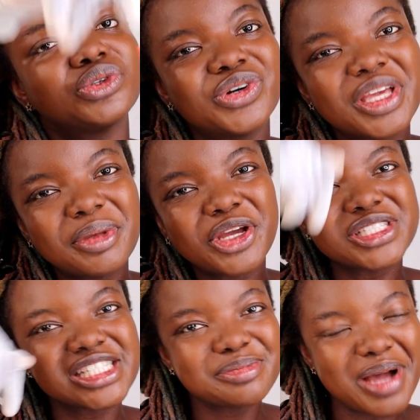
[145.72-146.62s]
Okay,
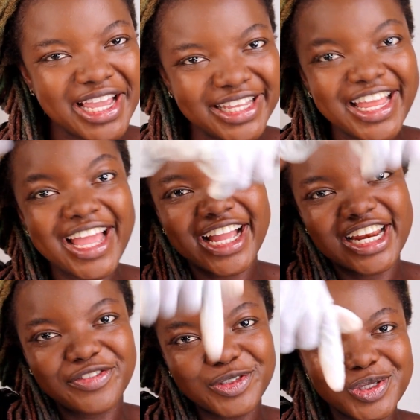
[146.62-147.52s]
because it's mine, I can
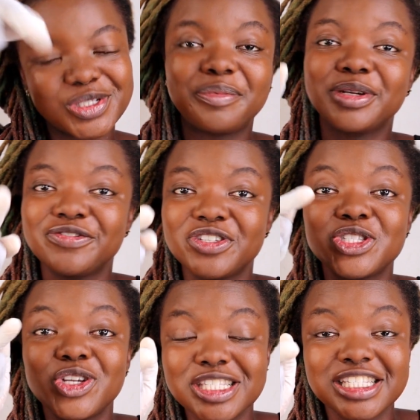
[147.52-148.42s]
afford to use that. But if it's
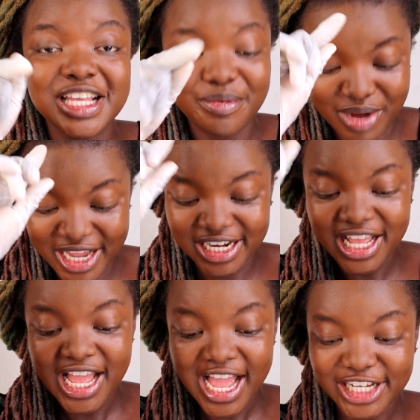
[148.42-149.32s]
not mine,
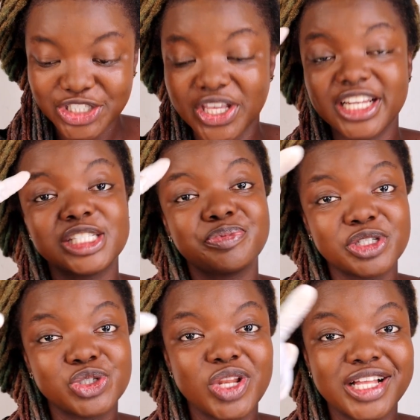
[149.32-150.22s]
I need to get a
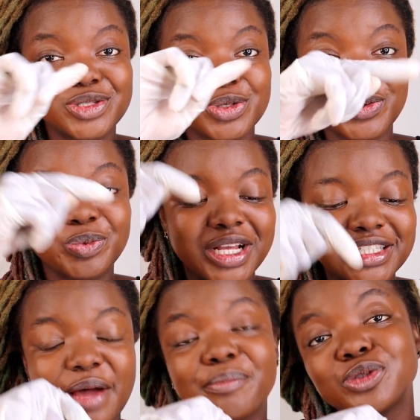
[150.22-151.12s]
spatula to scoop
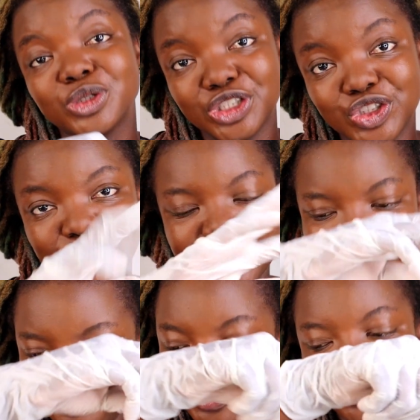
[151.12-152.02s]
that and put on the tray.
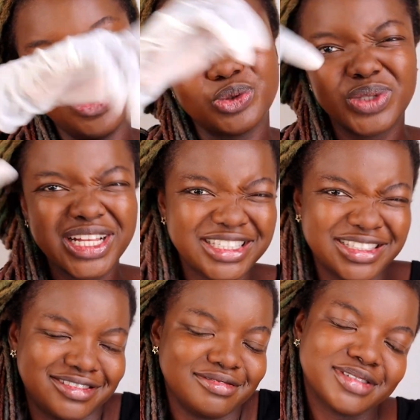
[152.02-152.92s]
So that
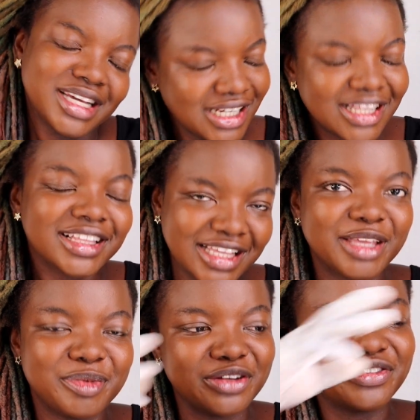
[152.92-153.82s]
kind of take
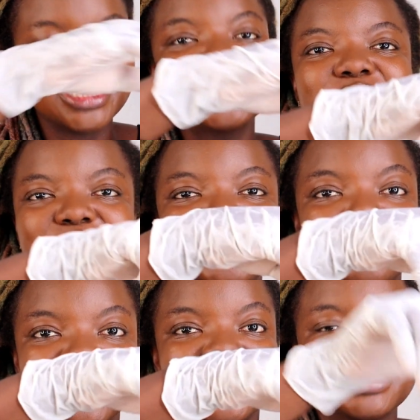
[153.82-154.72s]
a bit of getting used to.
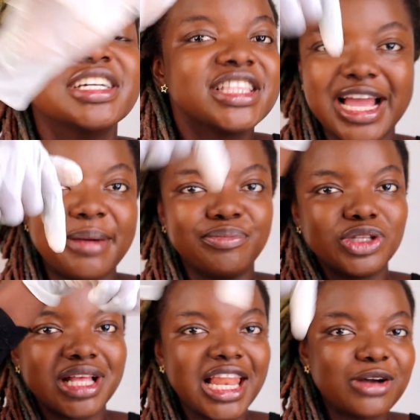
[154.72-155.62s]
But then I'm
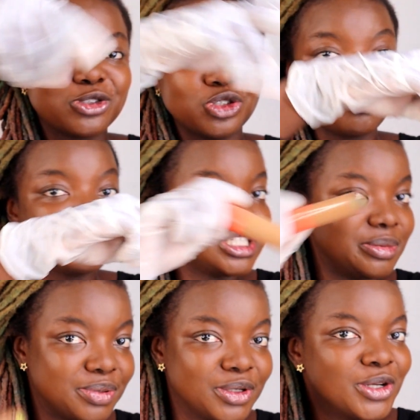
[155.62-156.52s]
not allowed to double
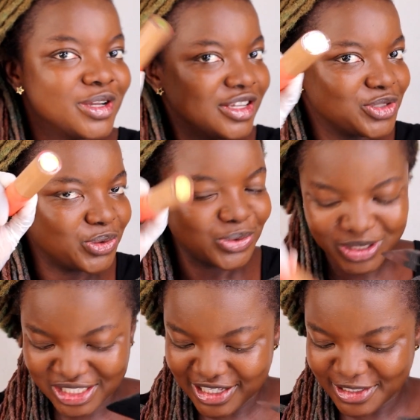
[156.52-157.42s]
dip. So
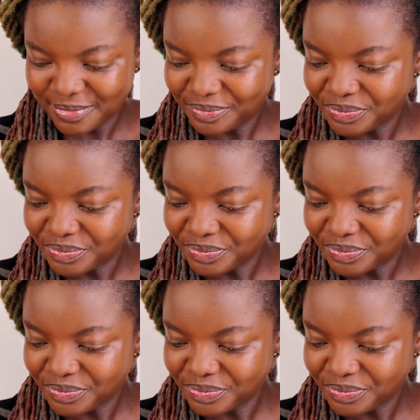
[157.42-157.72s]
note that.